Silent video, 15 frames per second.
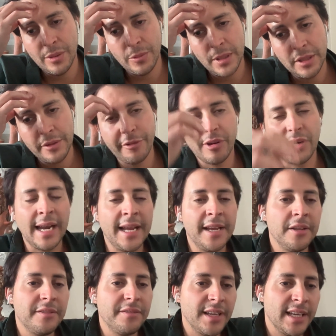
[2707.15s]
one of our
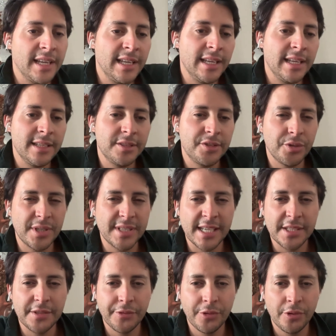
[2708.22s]
clients very
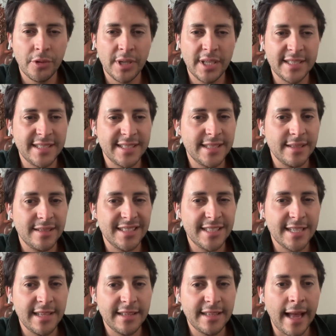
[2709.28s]
successful is
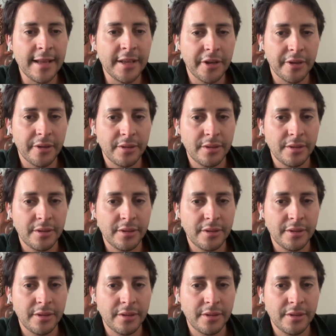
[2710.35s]
SeedTag.